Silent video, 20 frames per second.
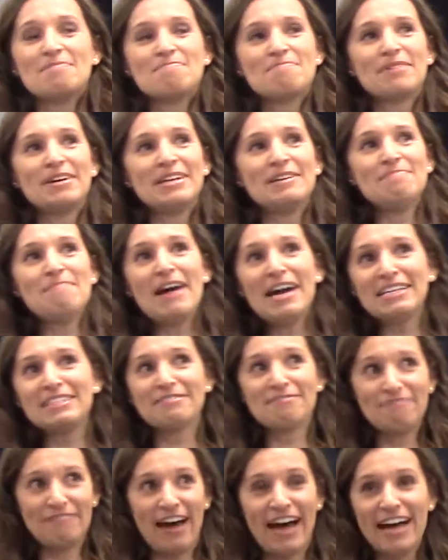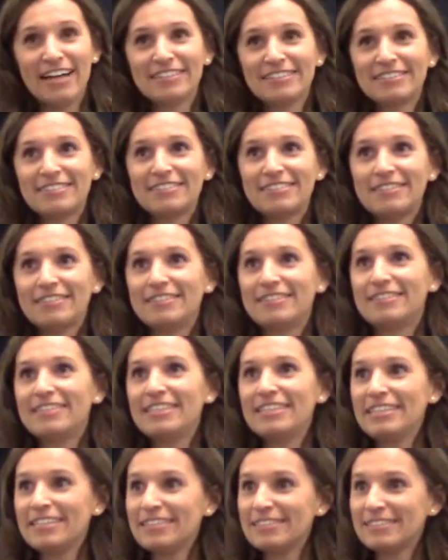But in my defense,
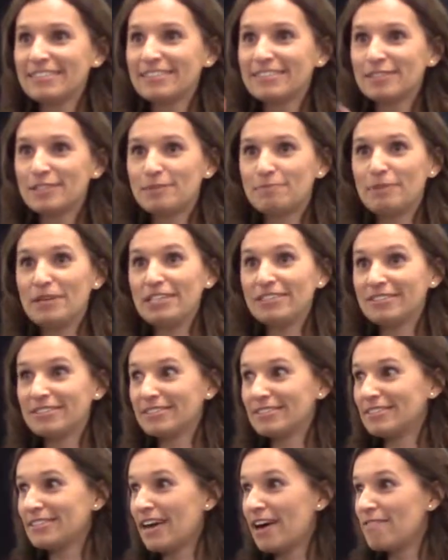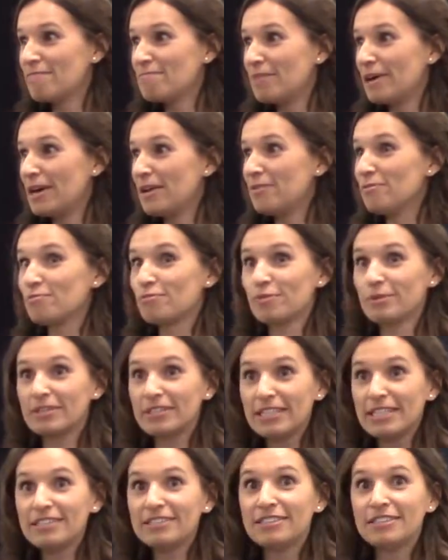these speeches have been
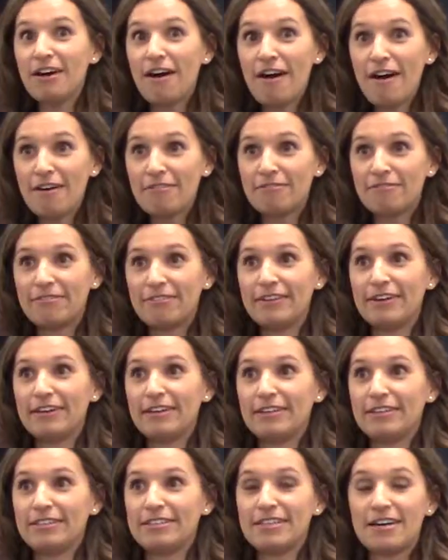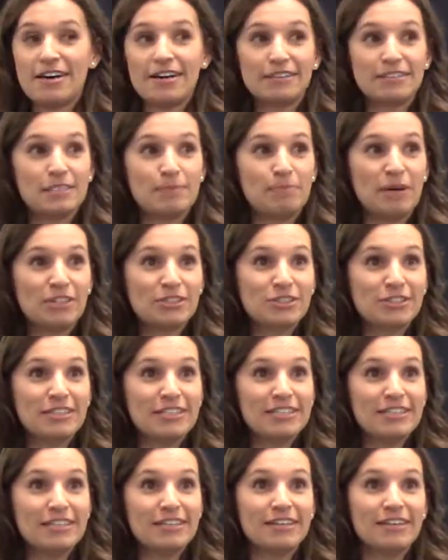really tough, and
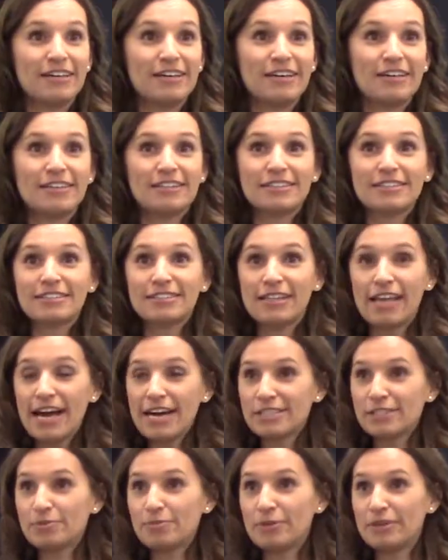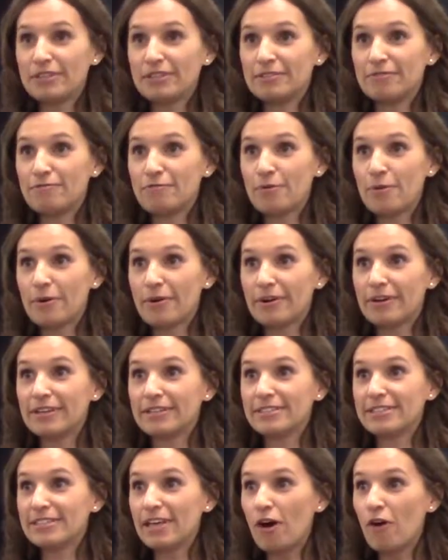especially this last one for a
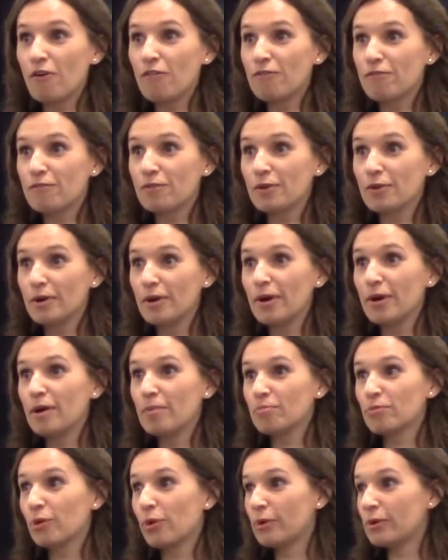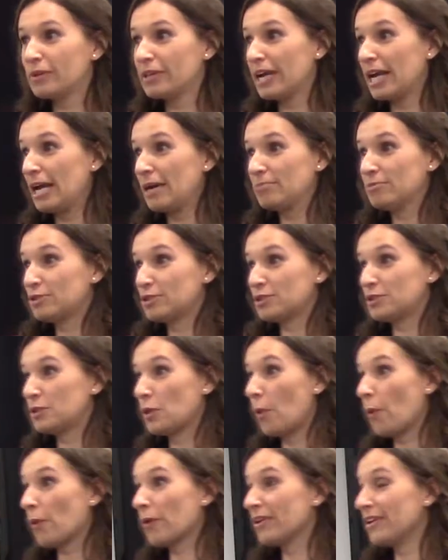self-proclaimed just
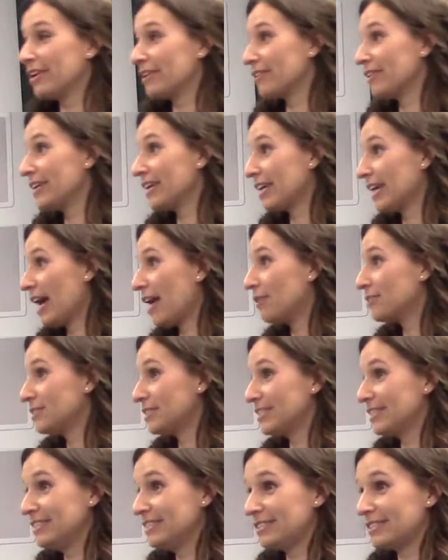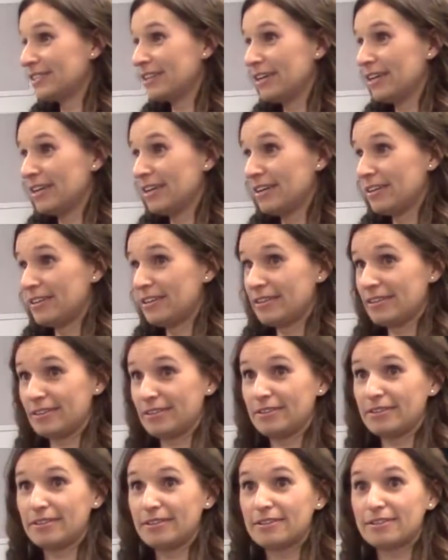ordinary accountant.
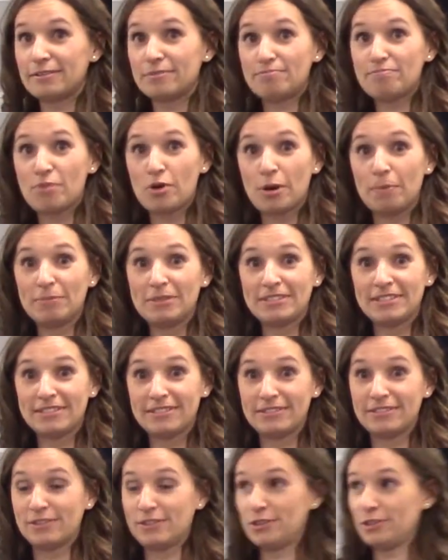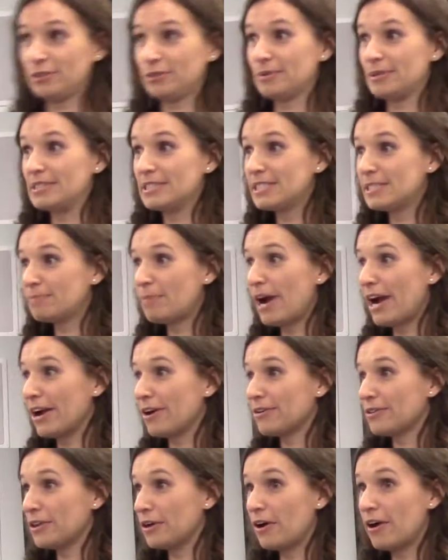The purpose is to
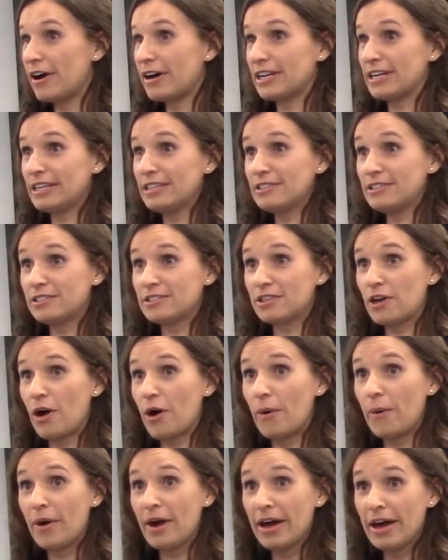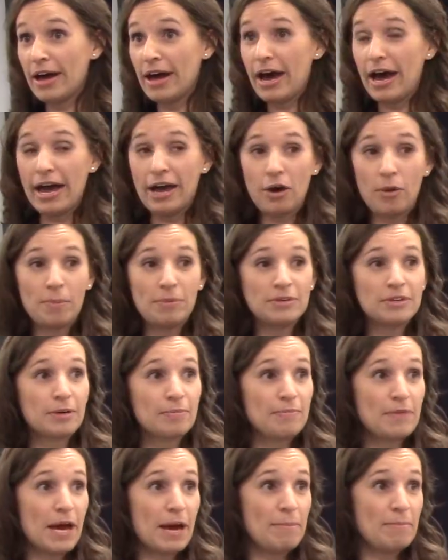inspire the audience. So I opened
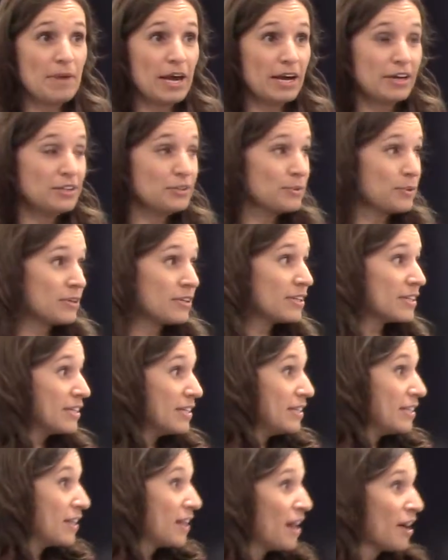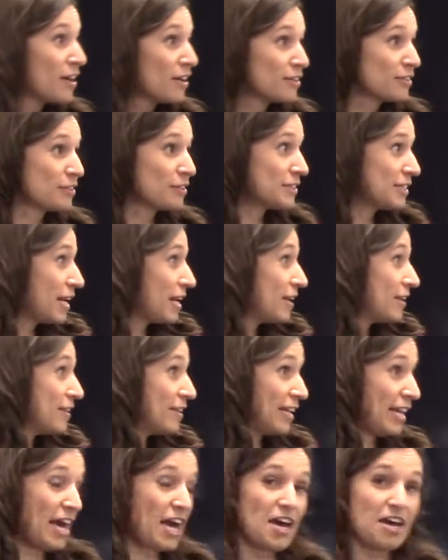up that manual and looked at it
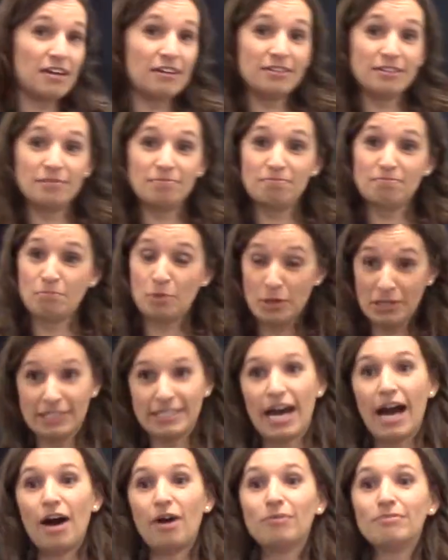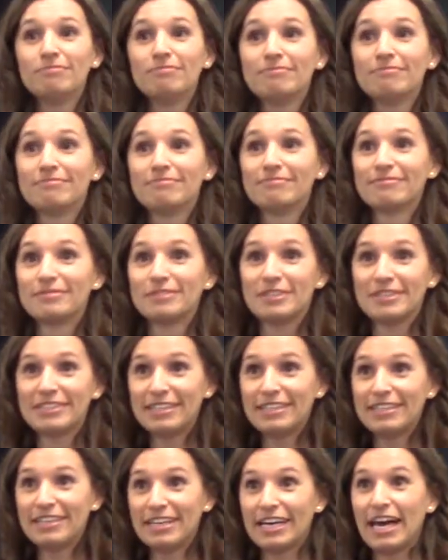again and put it down, looked
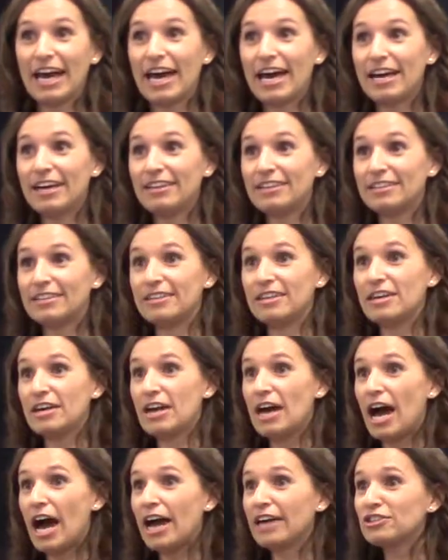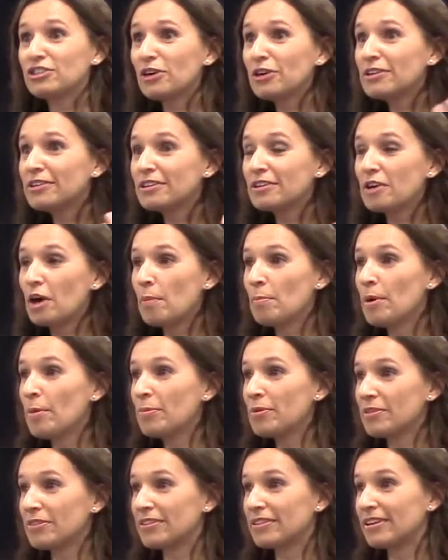at it again, and I started to come up
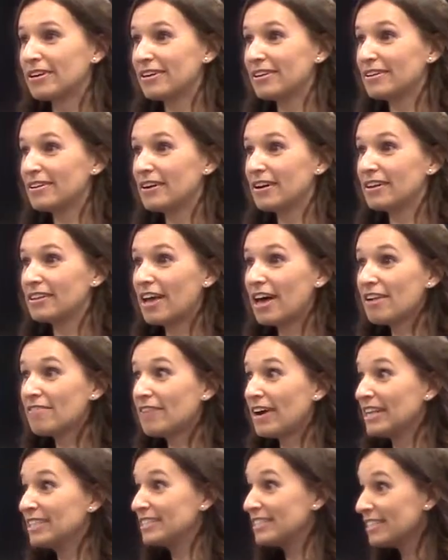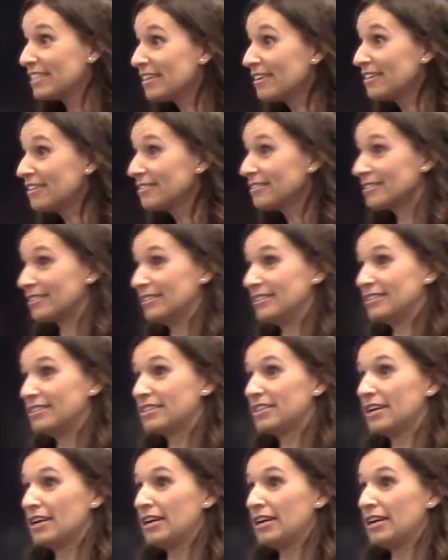with a lot of ideas and